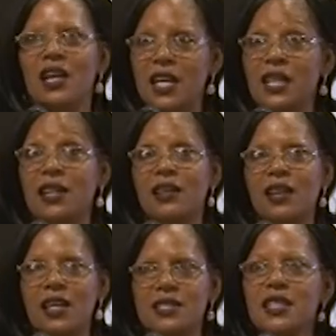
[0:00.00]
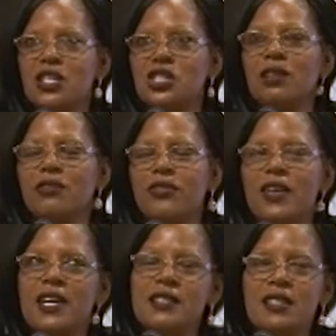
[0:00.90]
in its initial
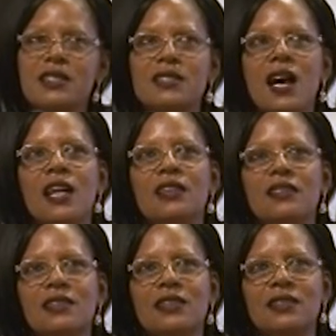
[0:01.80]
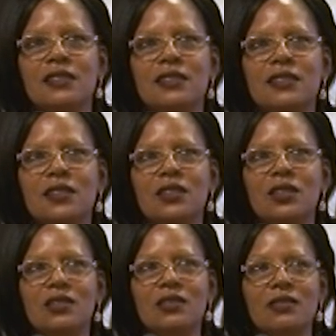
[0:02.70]
phases, and the
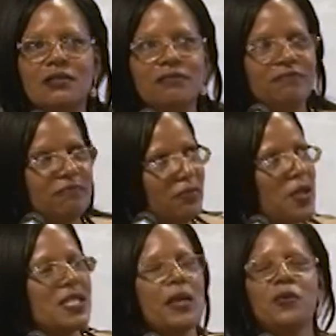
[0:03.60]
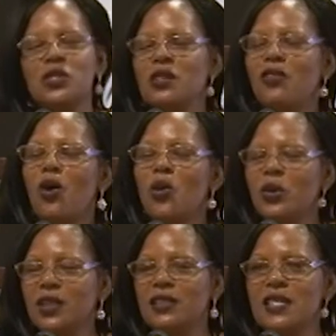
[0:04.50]
perception of how good
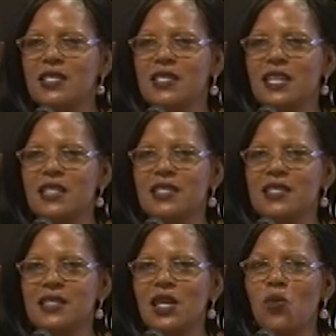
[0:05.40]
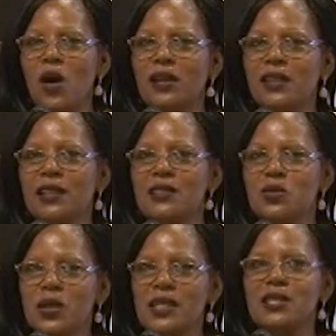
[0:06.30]
it is still one that
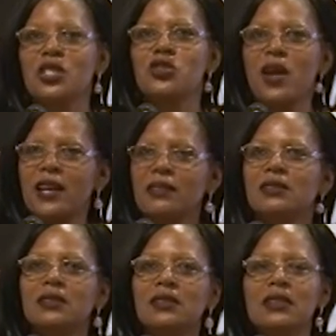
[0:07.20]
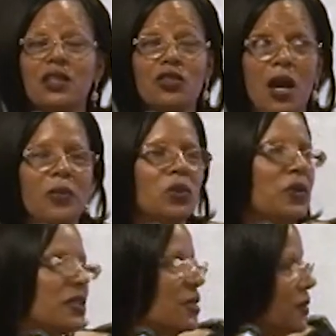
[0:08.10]
students are trying to grapple
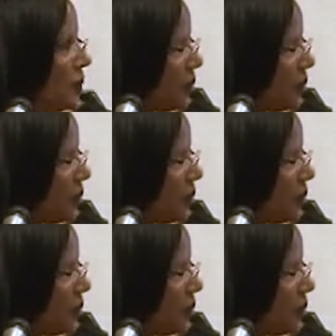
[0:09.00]
with.